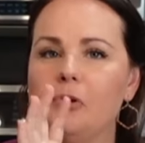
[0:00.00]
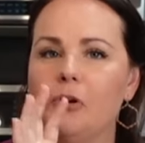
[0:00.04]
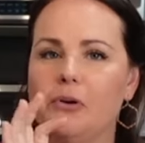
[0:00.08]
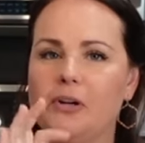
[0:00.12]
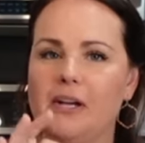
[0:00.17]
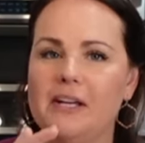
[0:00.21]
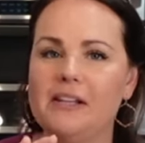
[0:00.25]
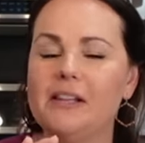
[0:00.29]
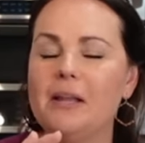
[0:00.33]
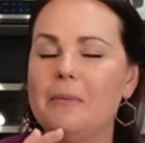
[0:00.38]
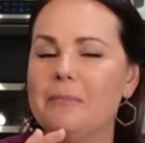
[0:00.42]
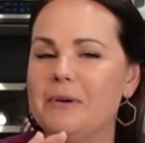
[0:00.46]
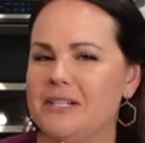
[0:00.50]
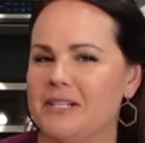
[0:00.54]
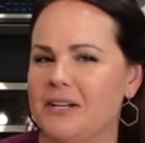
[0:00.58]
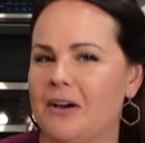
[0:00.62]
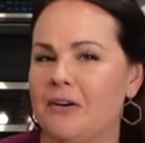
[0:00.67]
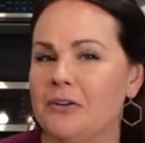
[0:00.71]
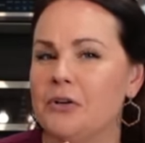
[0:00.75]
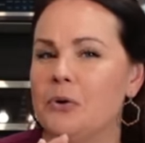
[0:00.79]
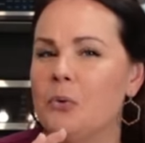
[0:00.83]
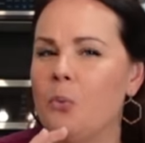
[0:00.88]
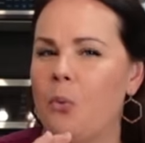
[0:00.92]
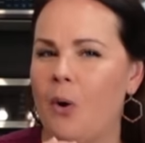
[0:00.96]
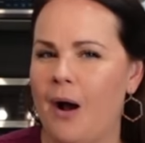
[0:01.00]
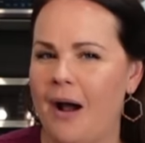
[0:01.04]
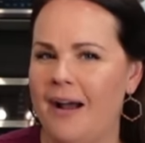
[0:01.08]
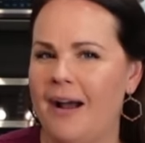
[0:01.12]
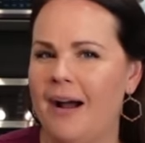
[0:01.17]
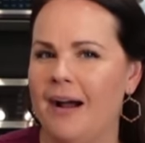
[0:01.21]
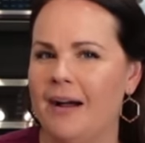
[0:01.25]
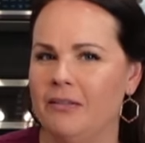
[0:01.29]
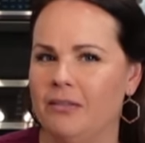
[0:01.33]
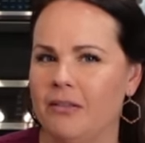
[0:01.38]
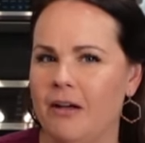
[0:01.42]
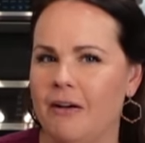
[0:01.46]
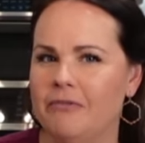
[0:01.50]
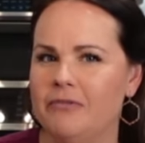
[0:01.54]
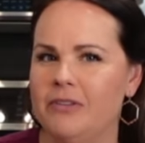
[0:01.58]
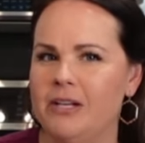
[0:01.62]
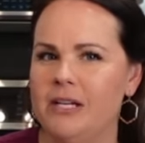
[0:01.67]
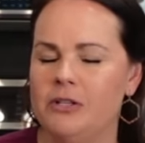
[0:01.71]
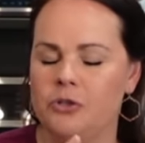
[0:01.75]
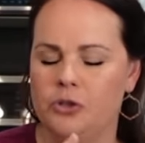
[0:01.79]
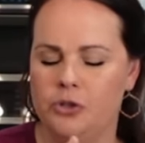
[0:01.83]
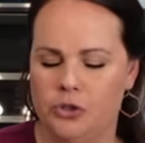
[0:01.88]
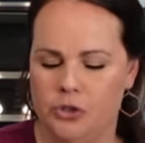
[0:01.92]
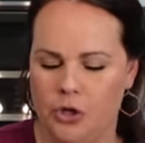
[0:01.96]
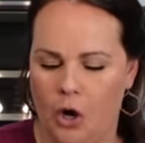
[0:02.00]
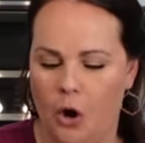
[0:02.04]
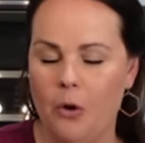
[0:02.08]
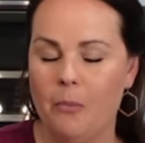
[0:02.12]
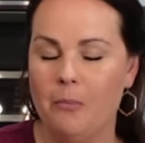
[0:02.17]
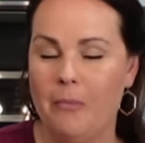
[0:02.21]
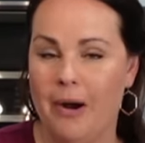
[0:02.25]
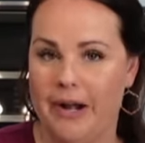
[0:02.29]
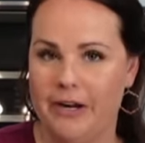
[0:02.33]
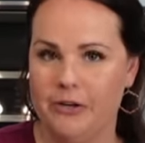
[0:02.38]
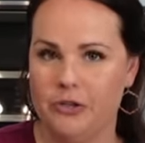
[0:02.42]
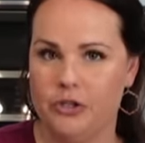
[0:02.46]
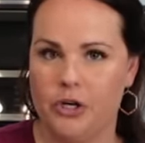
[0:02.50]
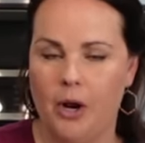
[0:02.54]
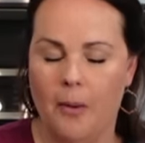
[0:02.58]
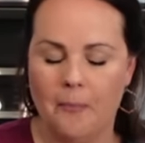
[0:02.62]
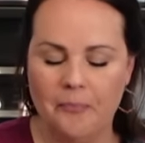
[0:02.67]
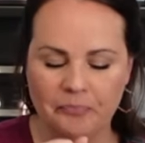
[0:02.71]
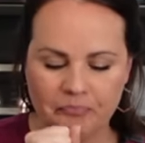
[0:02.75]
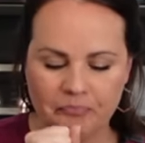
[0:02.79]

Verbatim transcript: Okay, let me tell you why I love these so much.